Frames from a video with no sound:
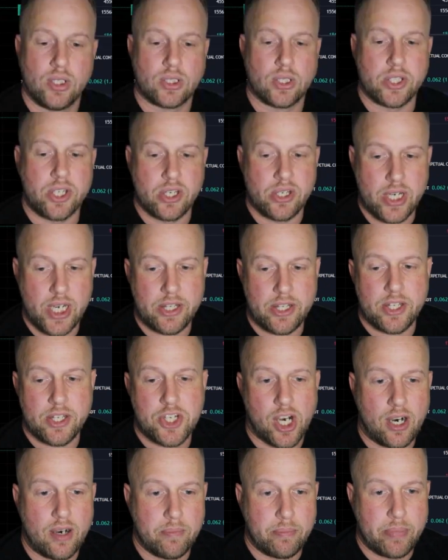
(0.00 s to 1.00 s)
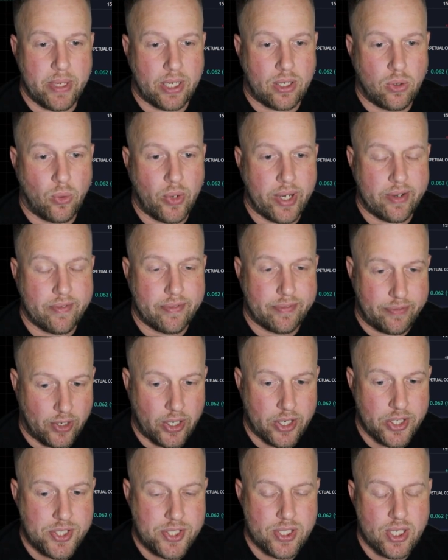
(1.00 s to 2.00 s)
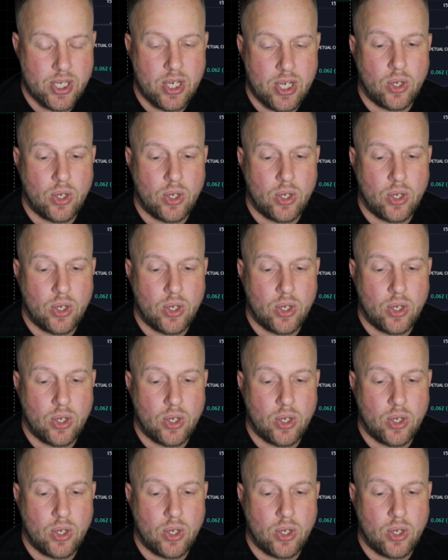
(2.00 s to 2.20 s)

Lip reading: you need to chart Bitcoin first.